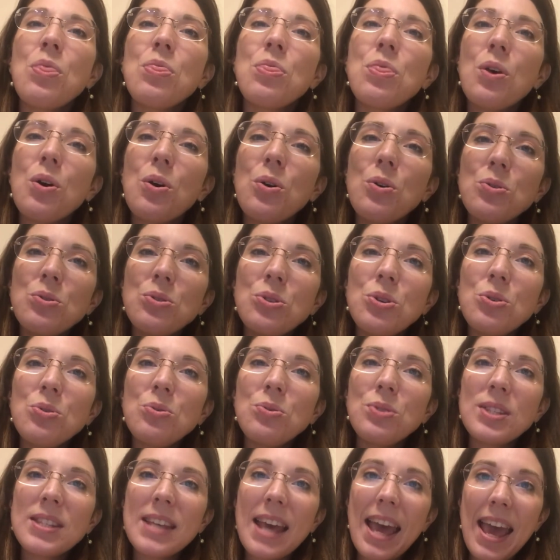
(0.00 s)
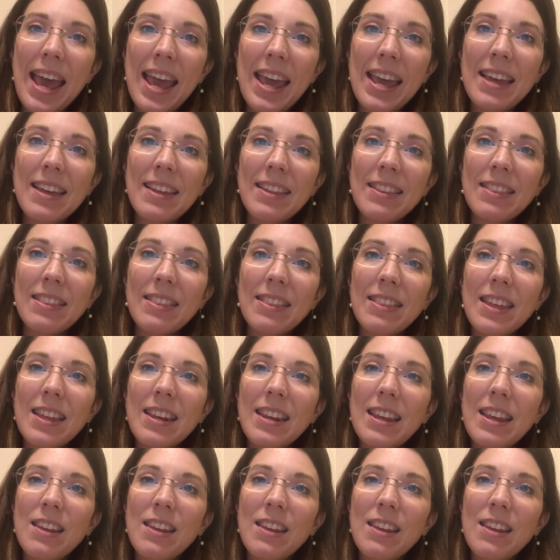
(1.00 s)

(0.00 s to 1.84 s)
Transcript: "Those who say that